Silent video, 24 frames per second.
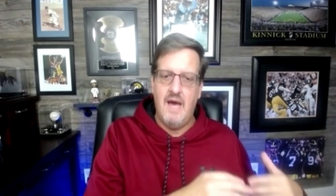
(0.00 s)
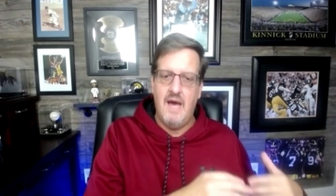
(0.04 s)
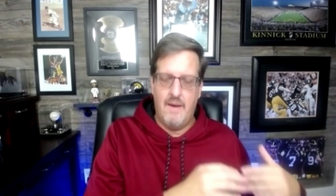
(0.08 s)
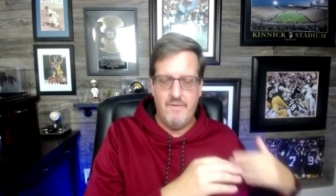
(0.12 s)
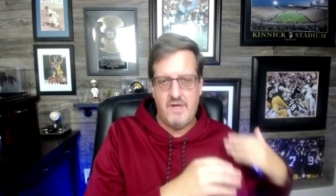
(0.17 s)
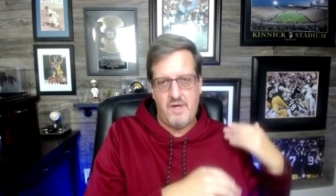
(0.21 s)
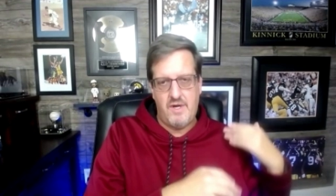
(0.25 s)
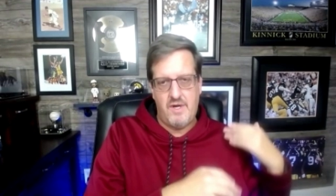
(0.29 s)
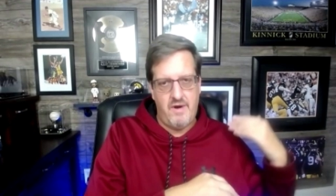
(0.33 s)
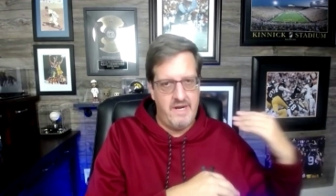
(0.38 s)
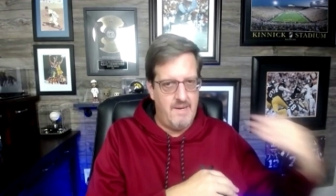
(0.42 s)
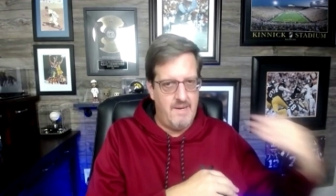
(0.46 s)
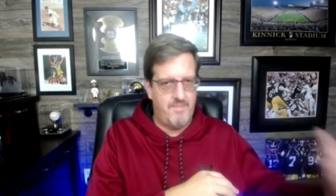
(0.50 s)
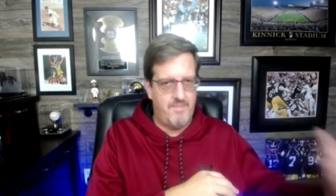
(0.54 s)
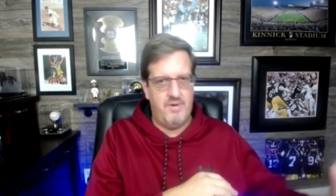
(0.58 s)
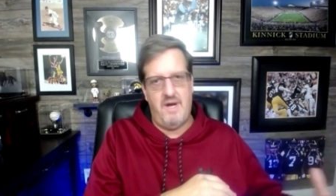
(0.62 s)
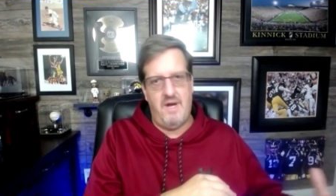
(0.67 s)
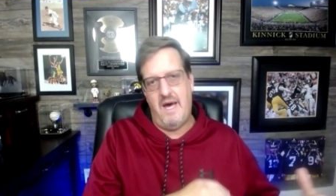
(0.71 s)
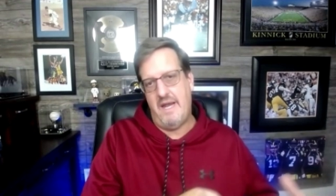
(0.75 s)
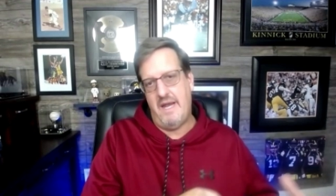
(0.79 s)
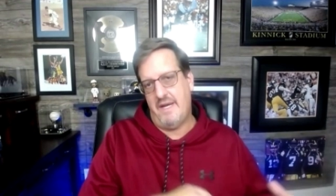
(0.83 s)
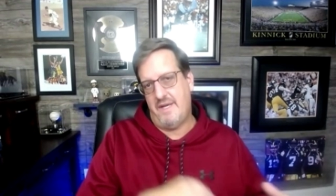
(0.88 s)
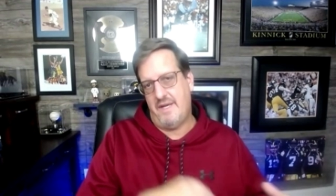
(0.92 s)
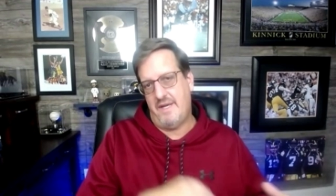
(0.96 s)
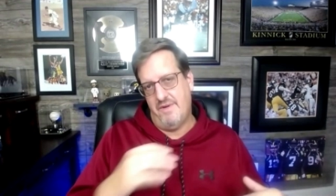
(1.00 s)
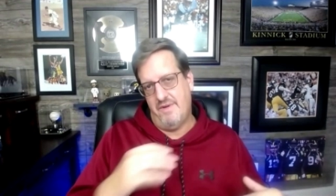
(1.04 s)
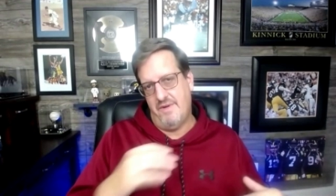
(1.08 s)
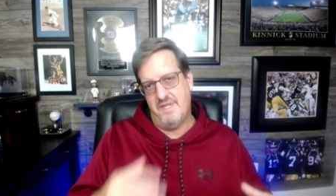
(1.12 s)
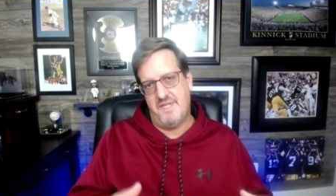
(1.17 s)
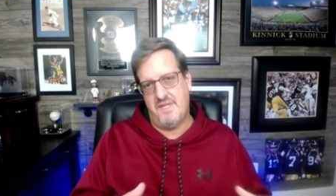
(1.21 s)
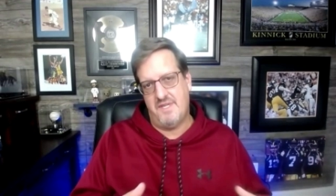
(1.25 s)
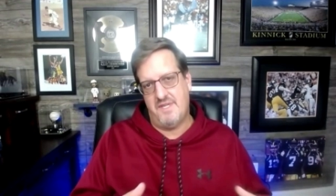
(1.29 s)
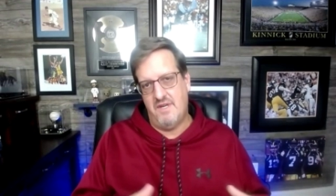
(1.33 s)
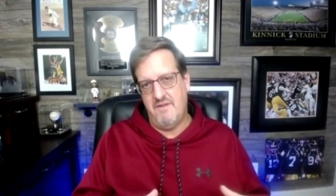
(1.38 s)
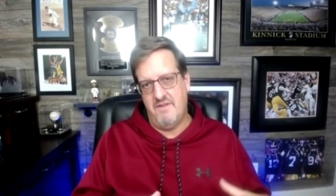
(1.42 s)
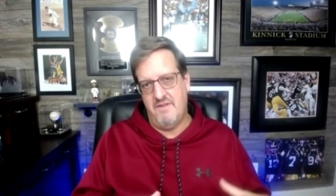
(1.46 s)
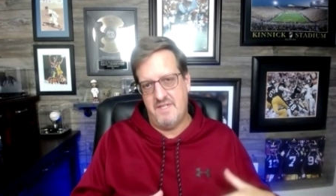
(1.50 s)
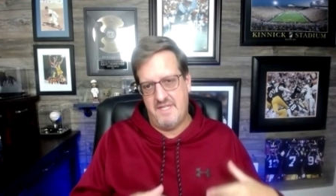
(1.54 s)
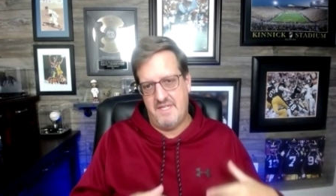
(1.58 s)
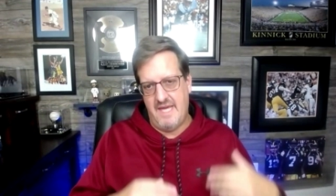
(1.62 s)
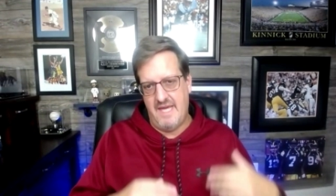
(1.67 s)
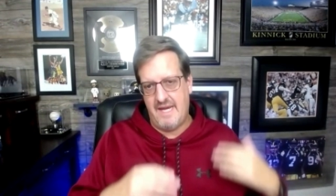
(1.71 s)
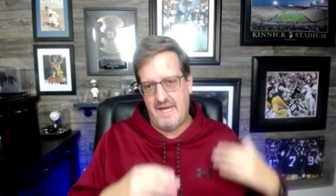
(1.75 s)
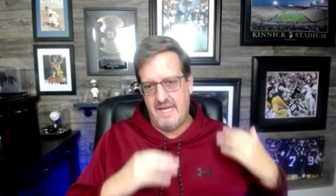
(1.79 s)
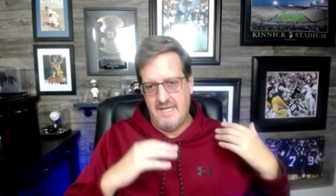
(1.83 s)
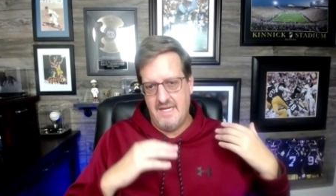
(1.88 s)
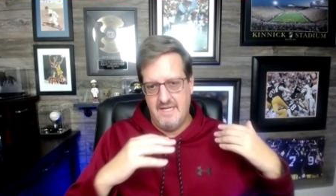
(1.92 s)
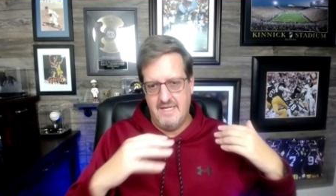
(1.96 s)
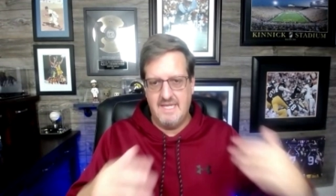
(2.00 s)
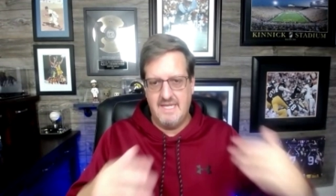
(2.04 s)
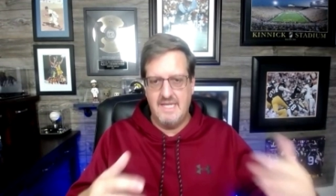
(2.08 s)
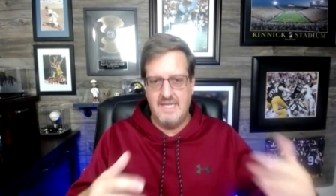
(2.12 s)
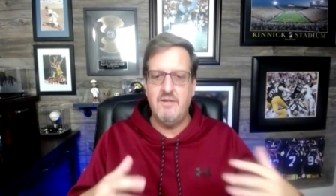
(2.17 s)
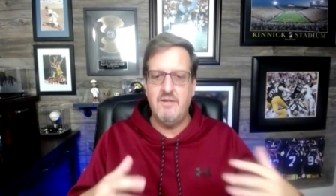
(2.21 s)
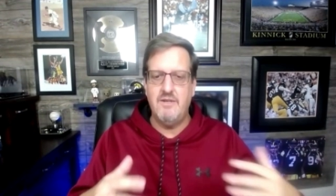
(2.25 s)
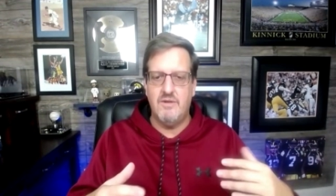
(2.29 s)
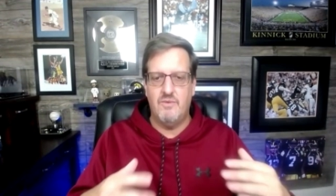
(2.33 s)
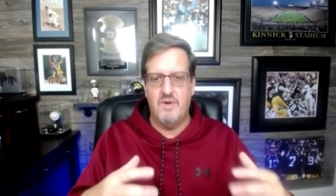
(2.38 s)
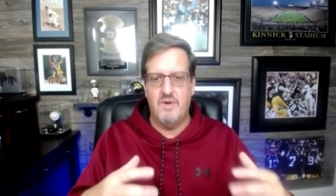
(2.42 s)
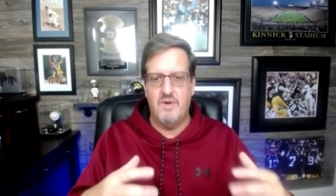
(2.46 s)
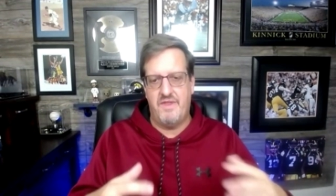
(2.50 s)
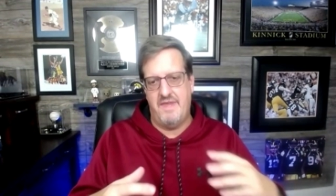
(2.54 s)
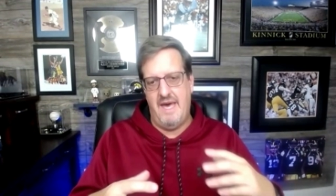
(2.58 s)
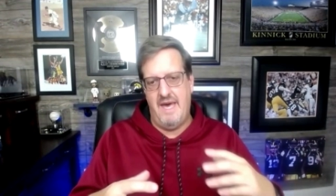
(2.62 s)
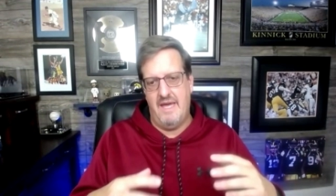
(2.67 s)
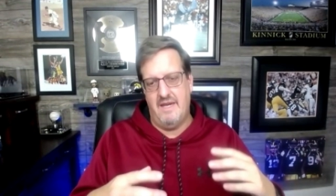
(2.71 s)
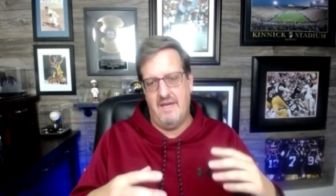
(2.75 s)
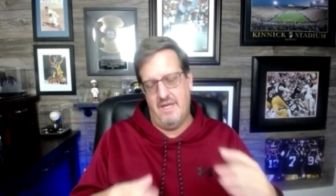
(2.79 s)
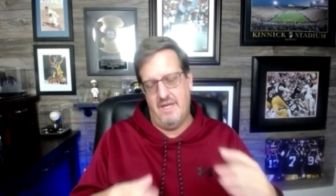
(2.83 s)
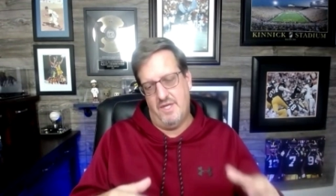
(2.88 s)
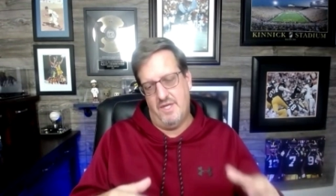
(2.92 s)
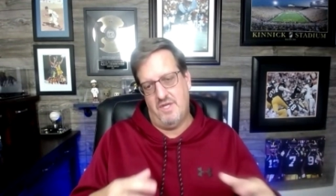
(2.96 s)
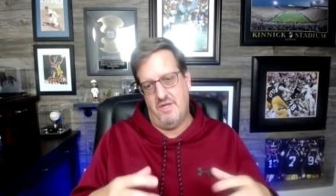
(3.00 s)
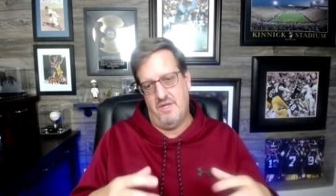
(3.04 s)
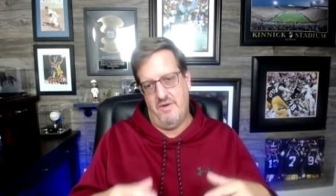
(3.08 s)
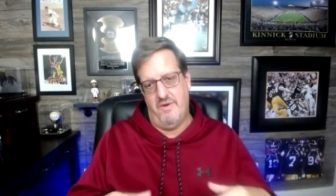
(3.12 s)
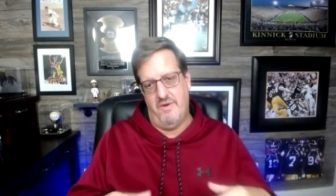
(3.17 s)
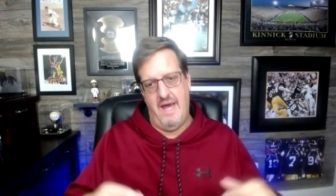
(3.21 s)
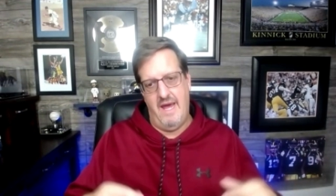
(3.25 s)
I'm going to create a product or a service that can deal with that issue.